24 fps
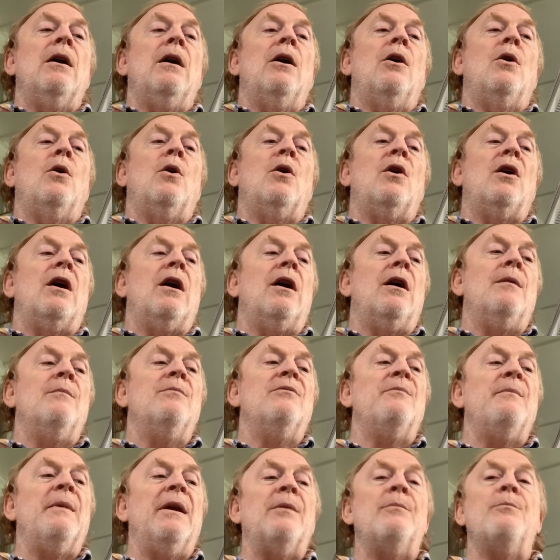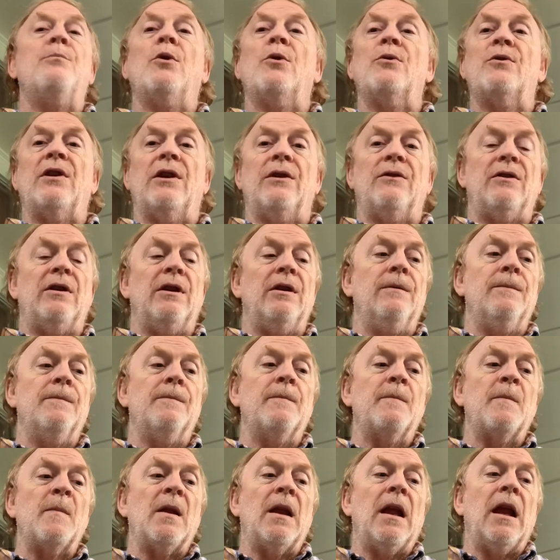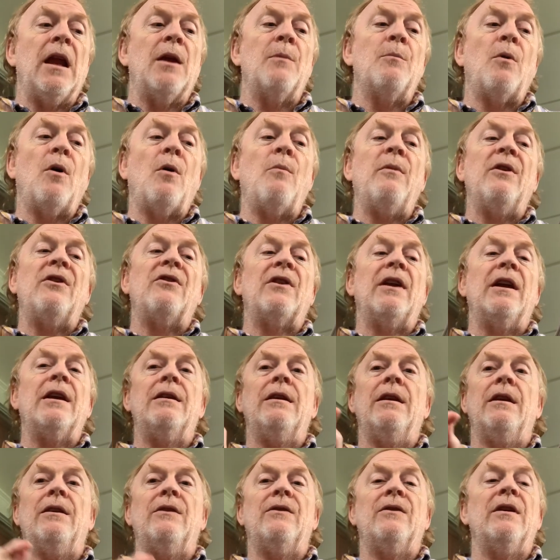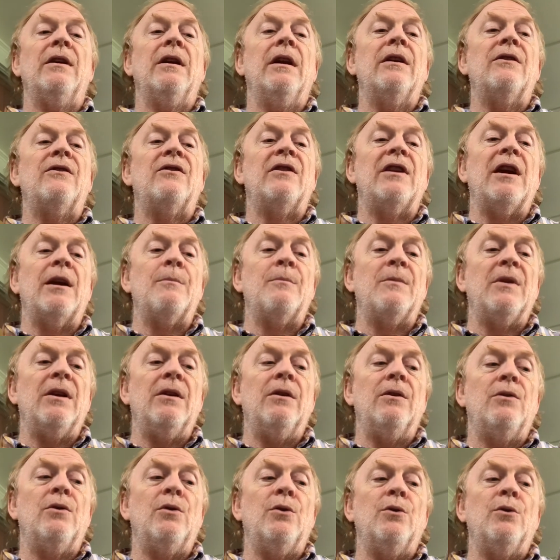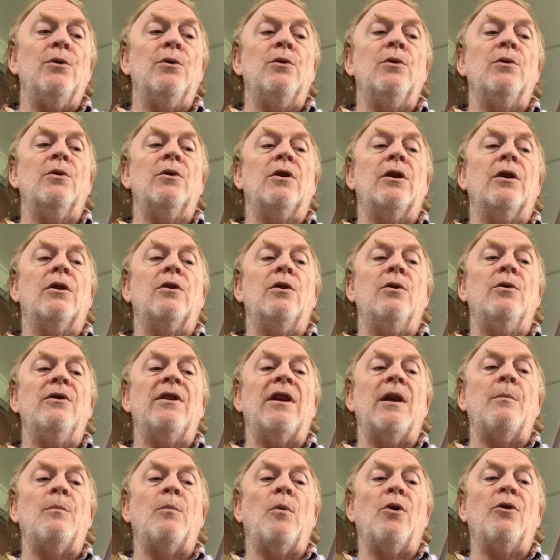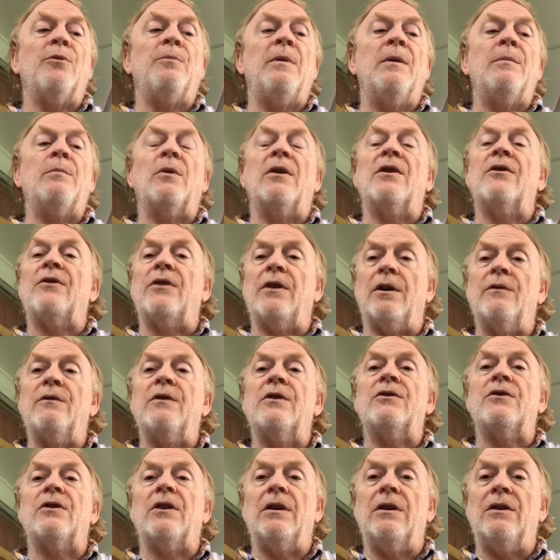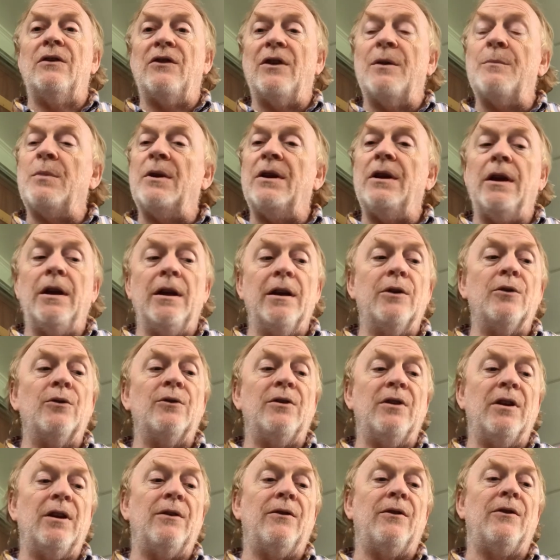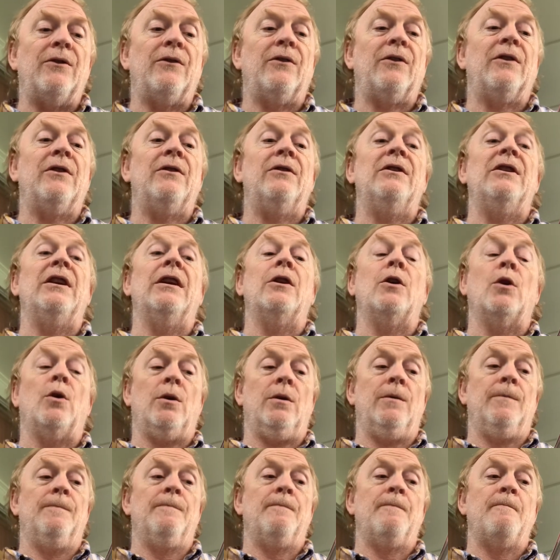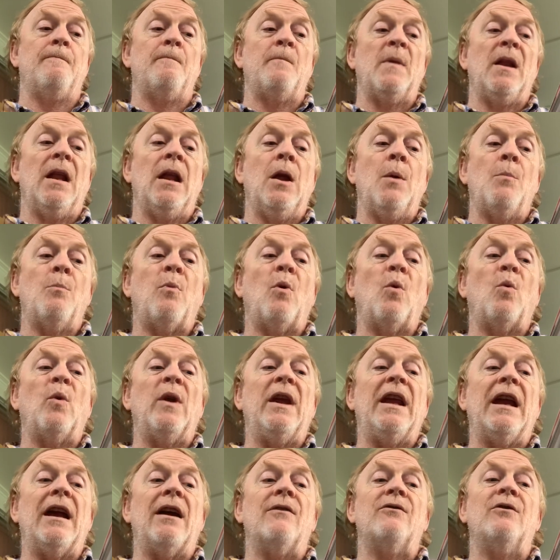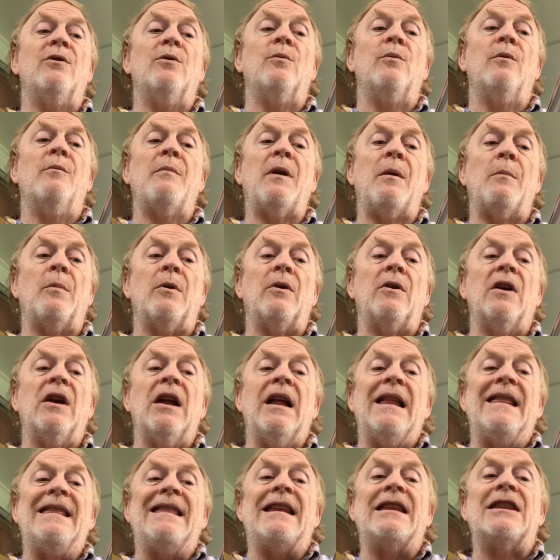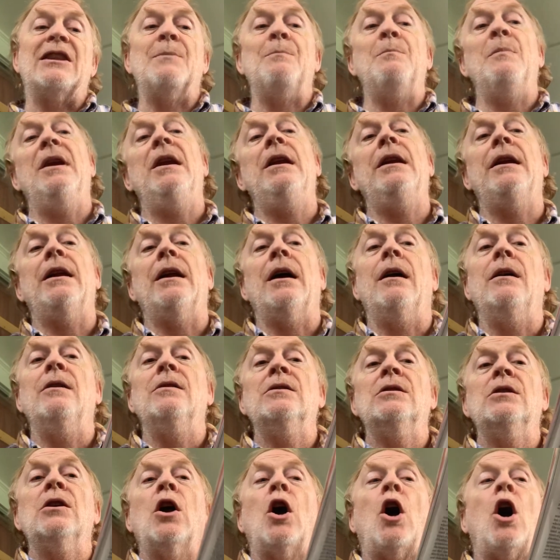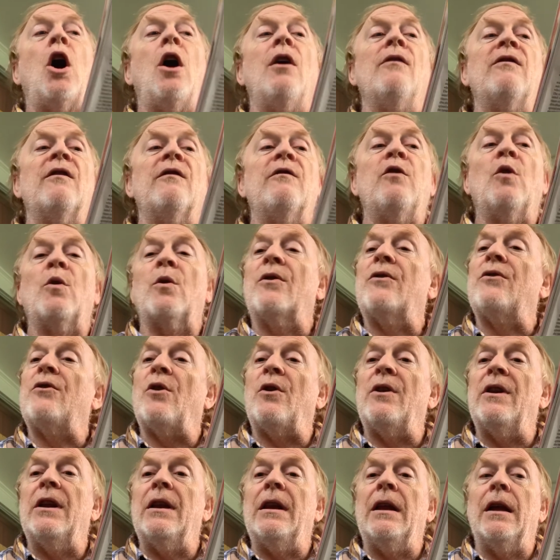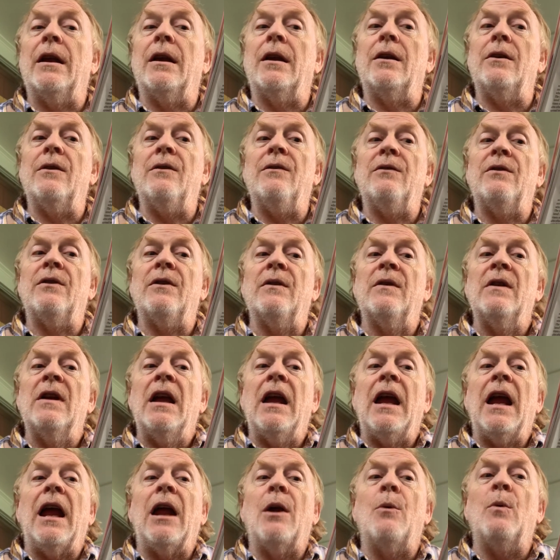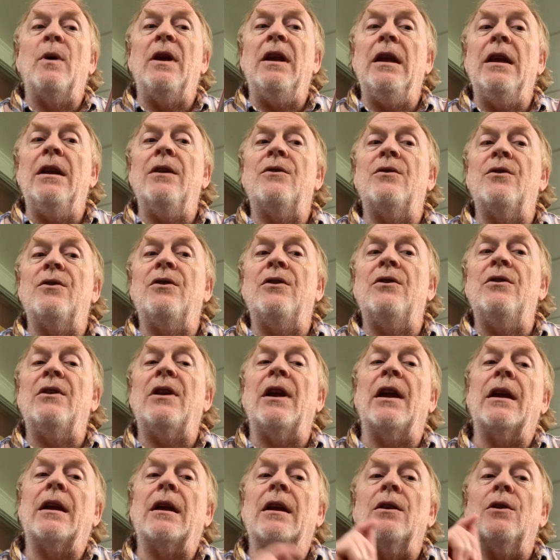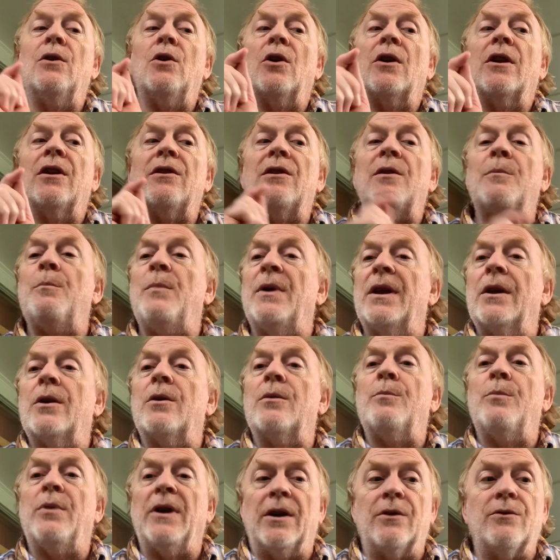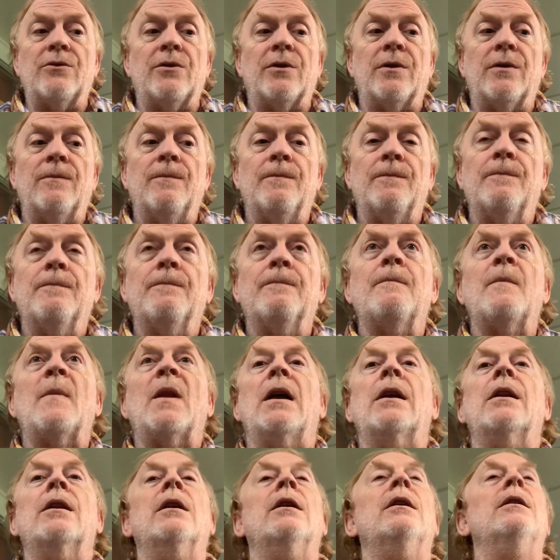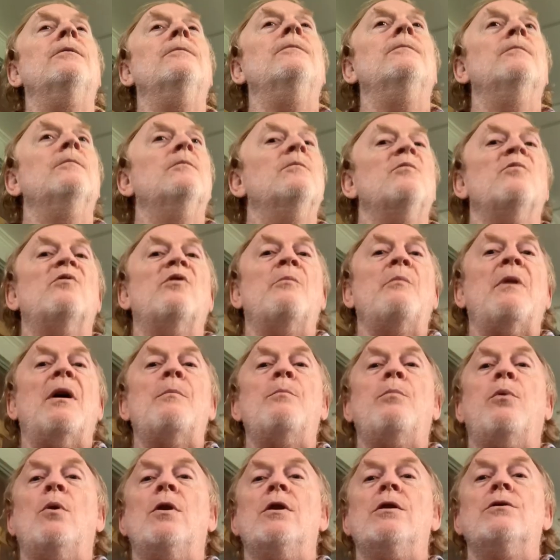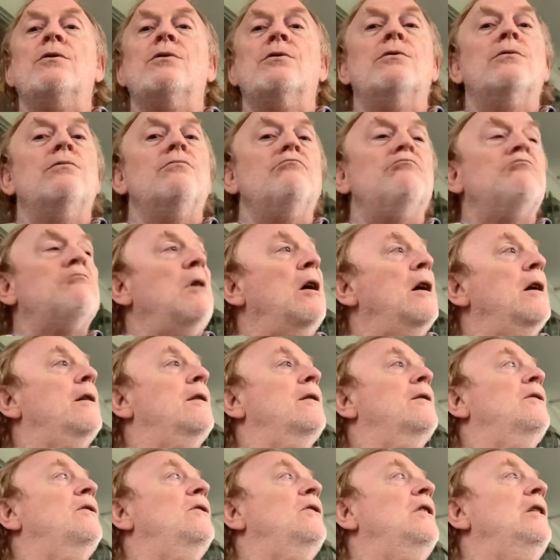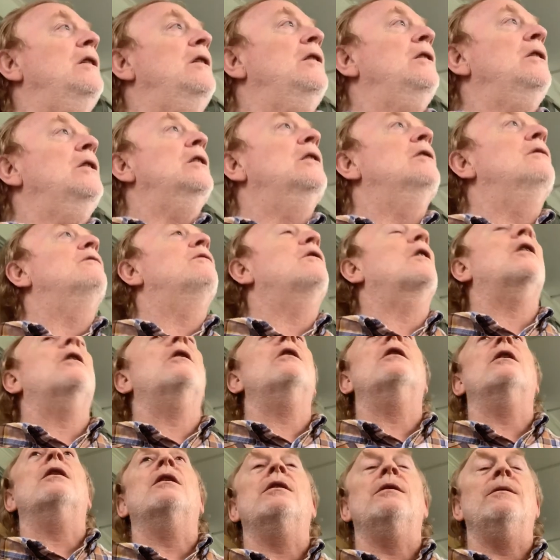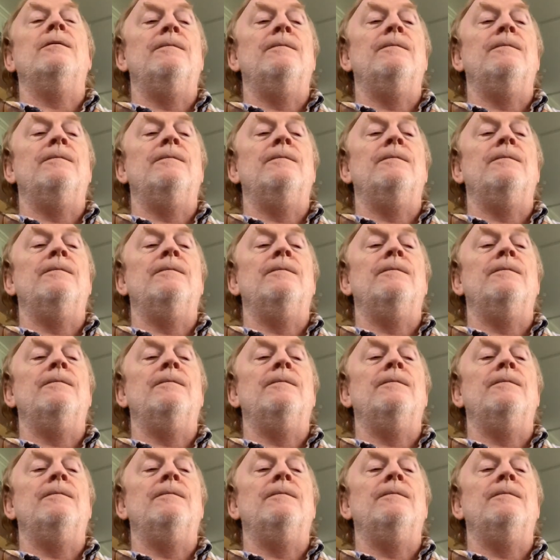or armed men protesting. In moments like these, it's tempting to conclude that most people are selfish and simply egotistical. But we have to remember that the media often focus on the negatives, and we need to take a look at the bigger picture. Again, from my porch, I can see far.